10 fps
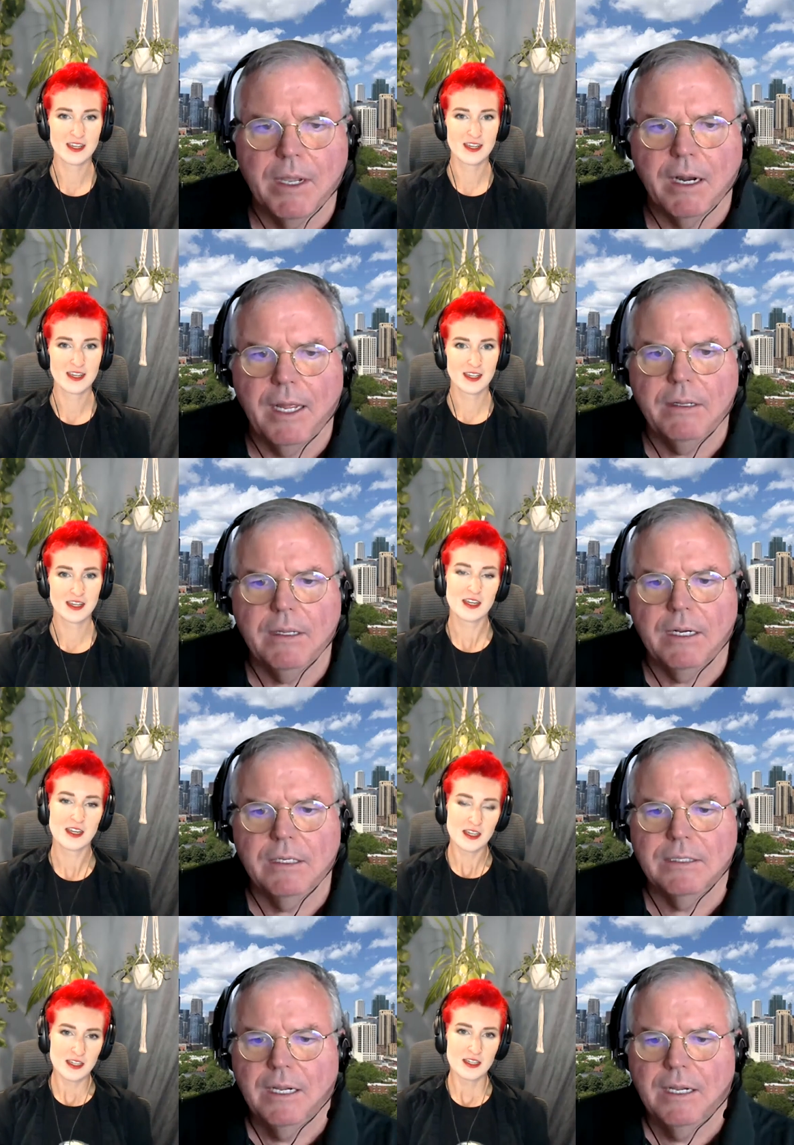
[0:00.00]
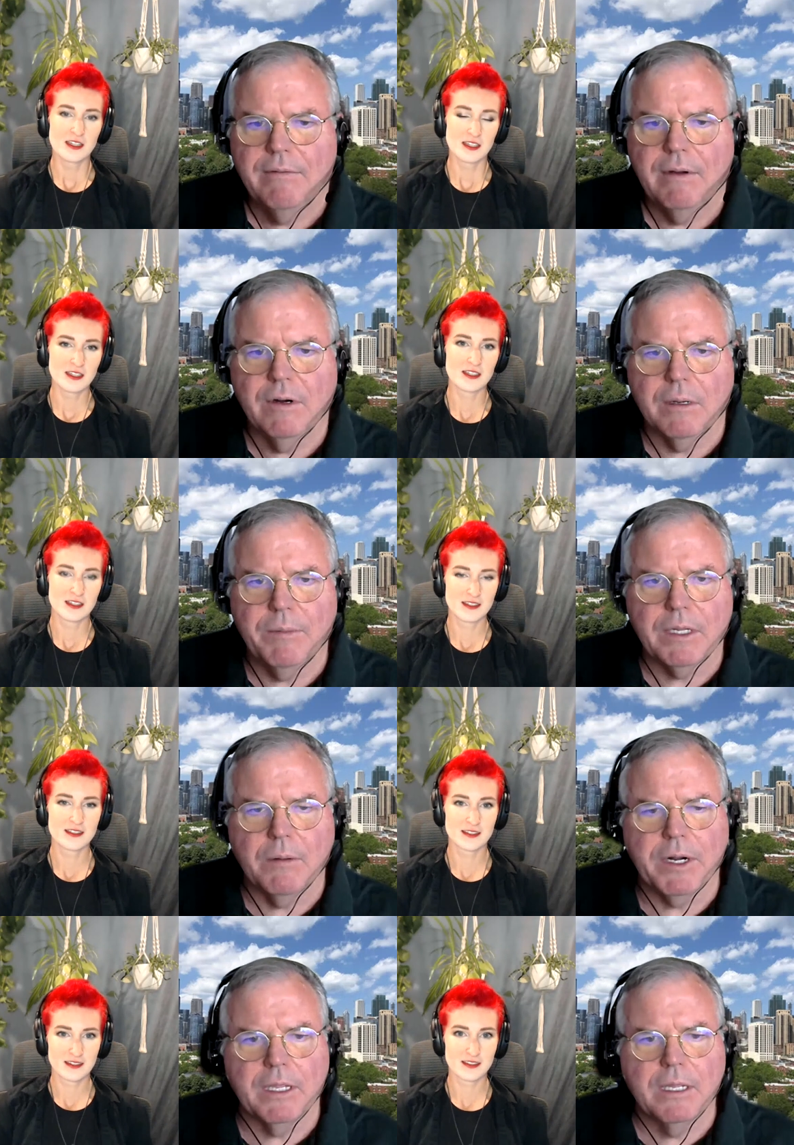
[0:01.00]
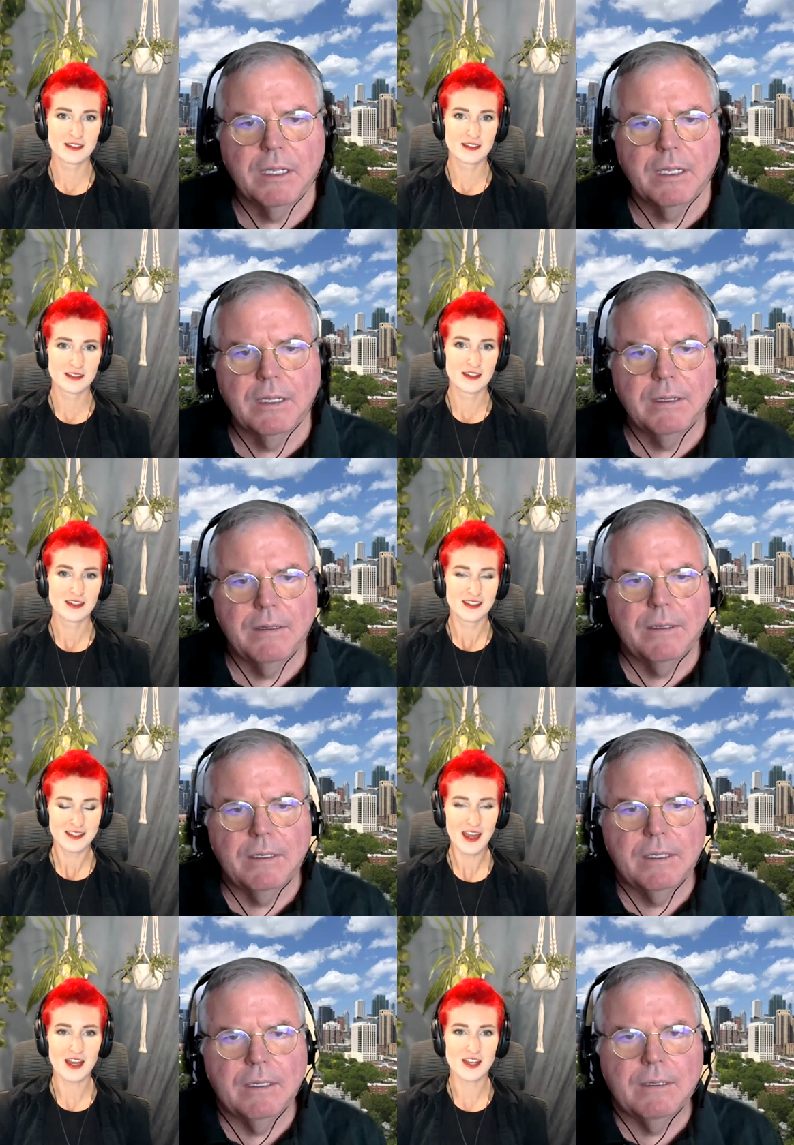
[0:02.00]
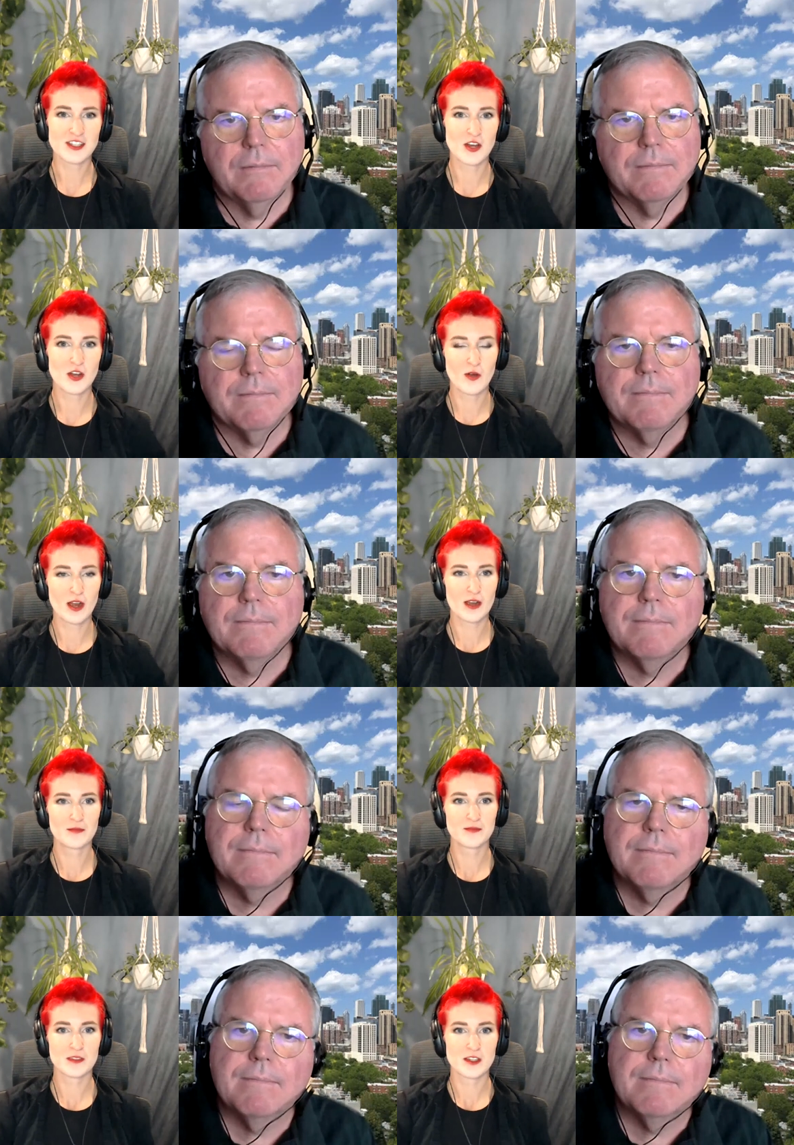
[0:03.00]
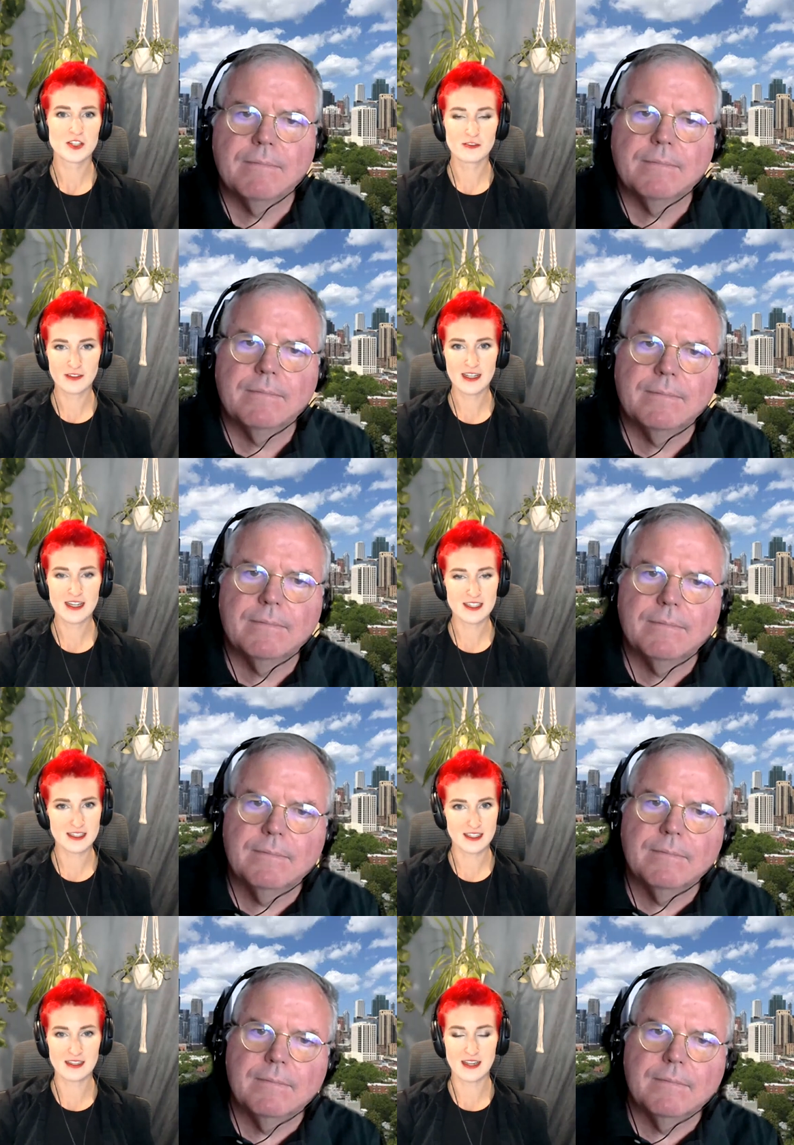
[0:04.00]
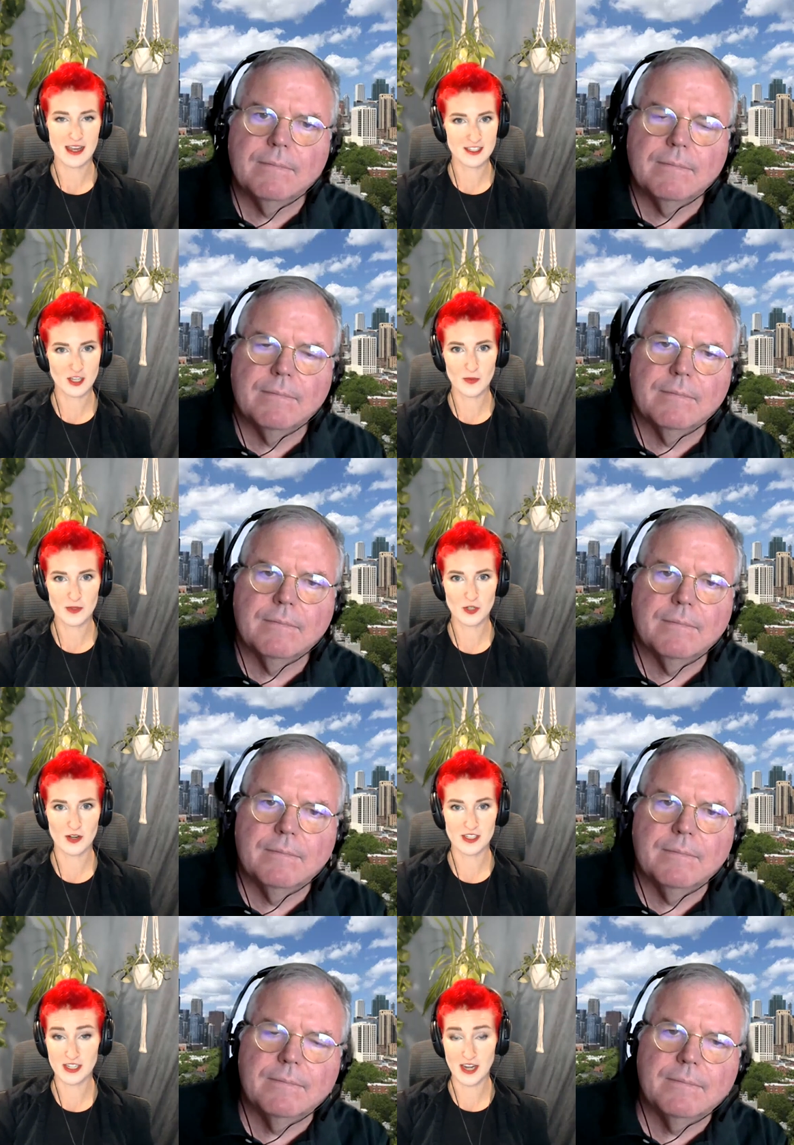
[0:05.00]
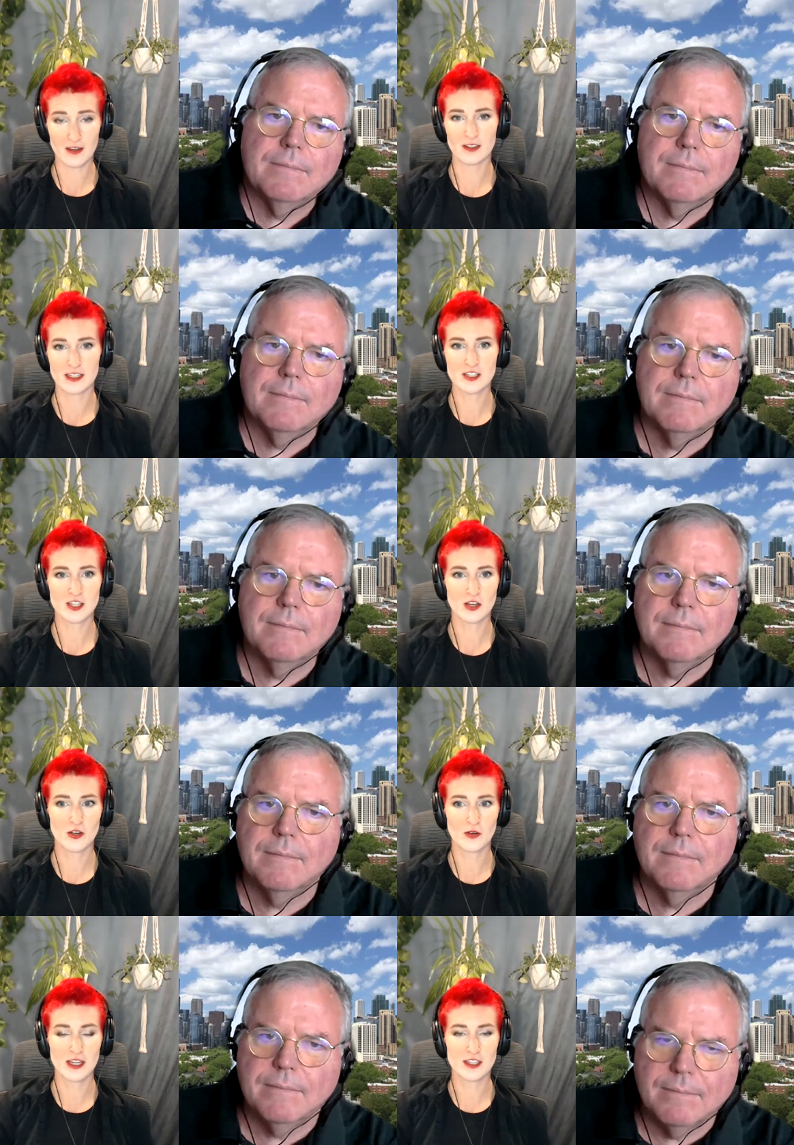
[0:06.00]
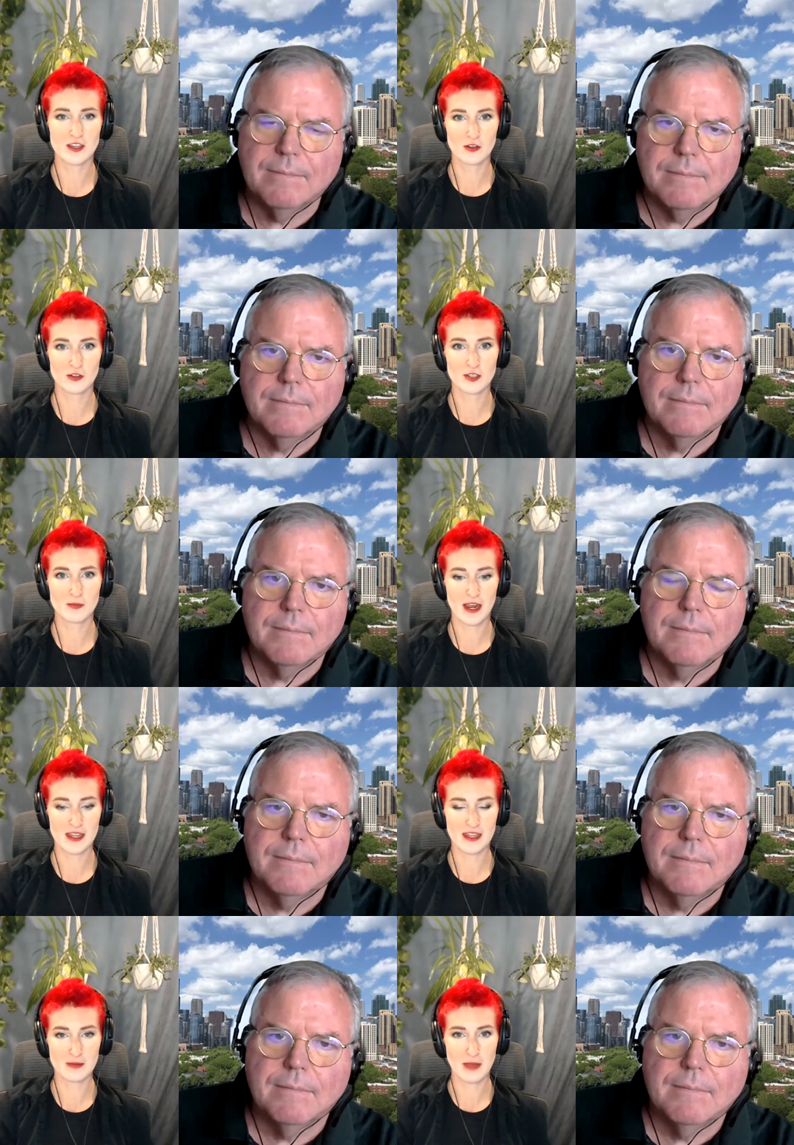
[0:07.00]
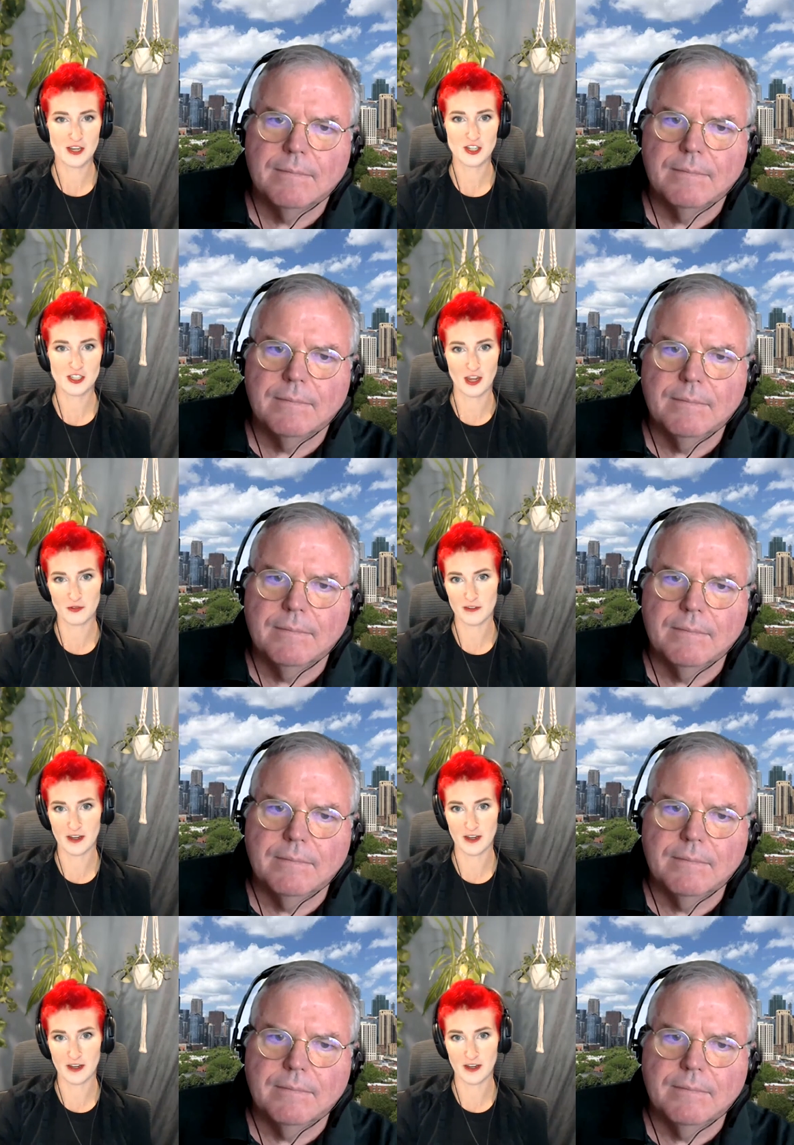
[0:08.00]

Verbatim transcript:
Speaker 1: model? How, how does Ververica make their money?
Speaker 2: Yeah, so um, so Flink, as I said, yeah, is open source entirely. So it's owned by the Apache Software